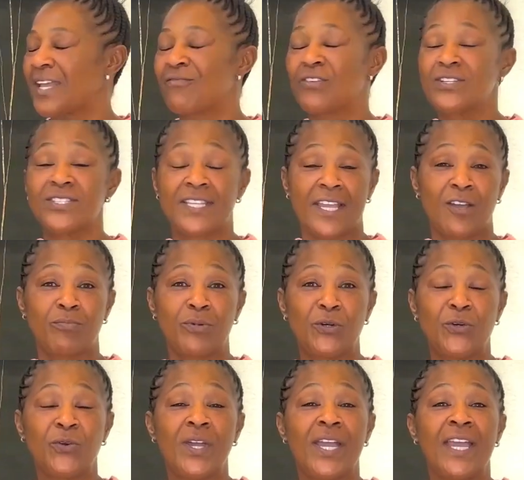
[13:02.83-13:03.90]
For
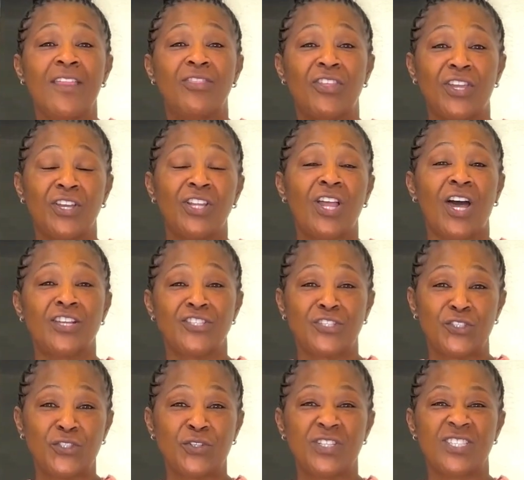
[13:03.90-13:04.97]
example,
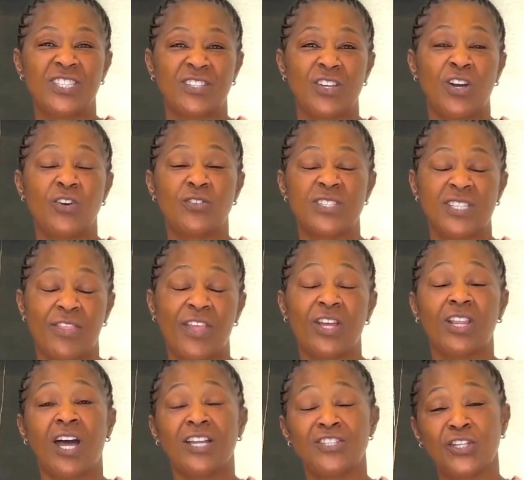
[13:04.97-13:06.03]
theological
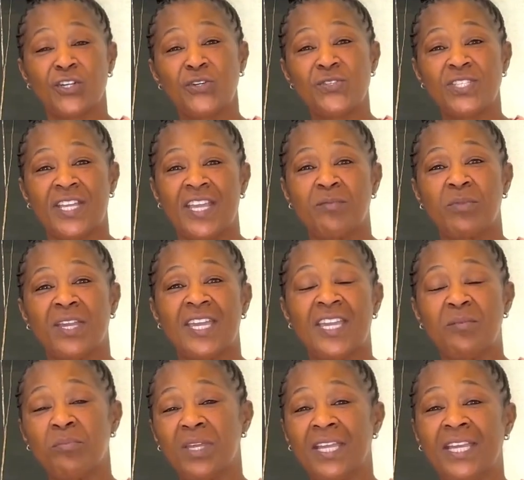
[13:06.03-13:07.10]
statement,
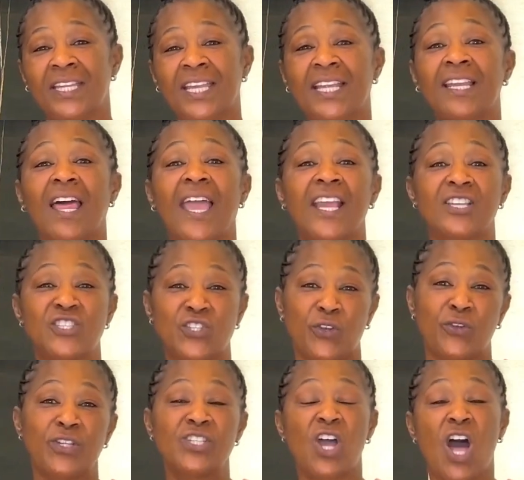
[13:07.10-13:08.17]
he meaning like
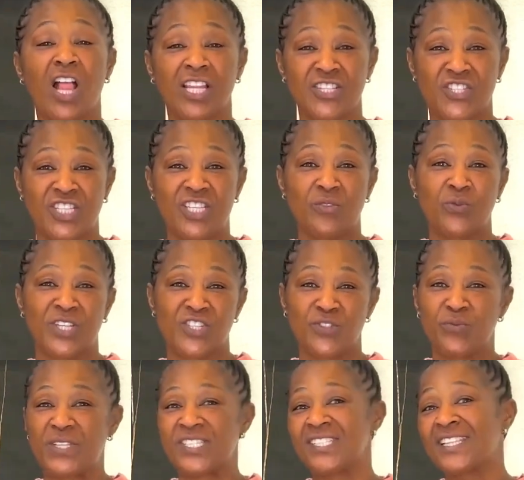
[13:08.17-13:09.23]
soteriology,
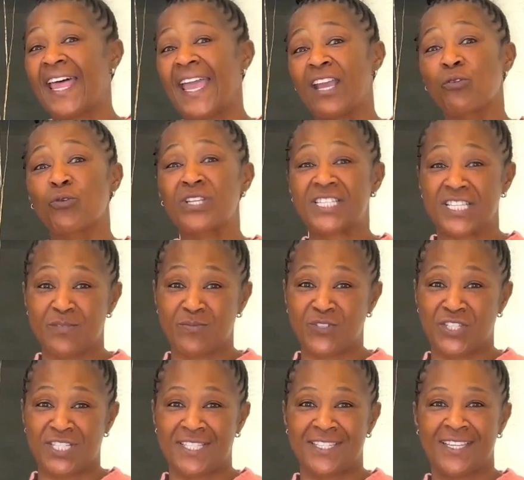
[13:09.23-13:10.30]
which is like
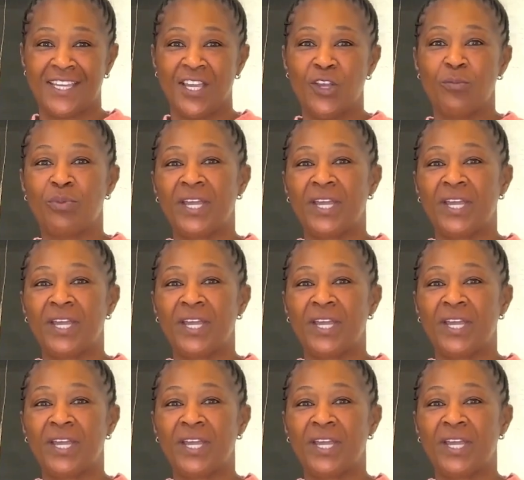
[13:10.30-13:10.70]
redemption. Mm-hmm.